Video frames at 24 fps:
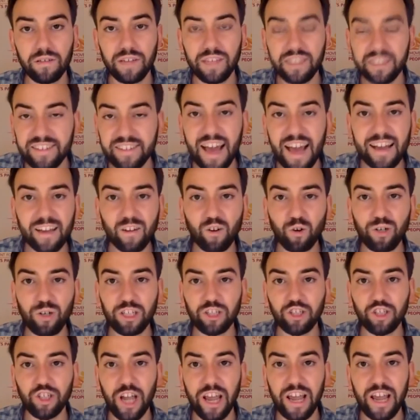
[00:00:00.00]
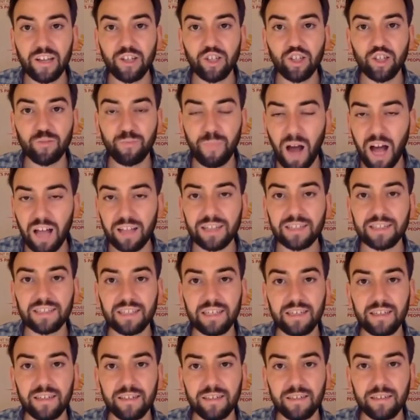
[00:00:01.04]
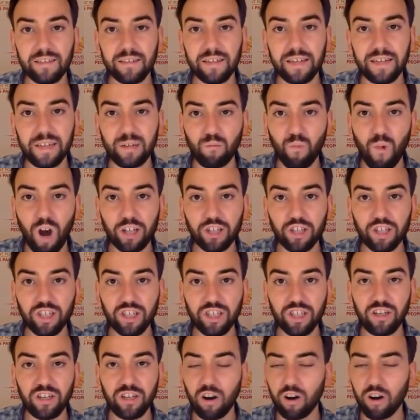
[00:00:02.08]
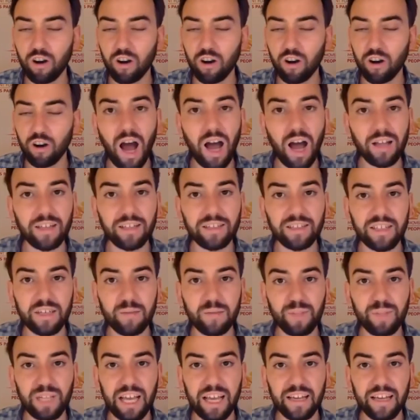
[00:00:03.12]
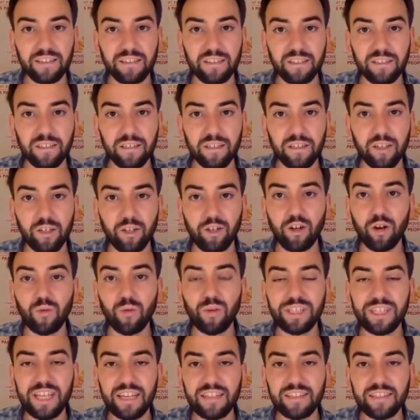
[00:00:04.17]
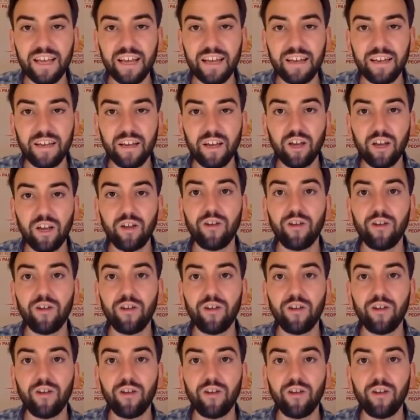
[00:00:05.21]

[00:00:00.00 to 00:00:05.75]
is that going to change policy in Washington? Are there policy plans? You know what they said?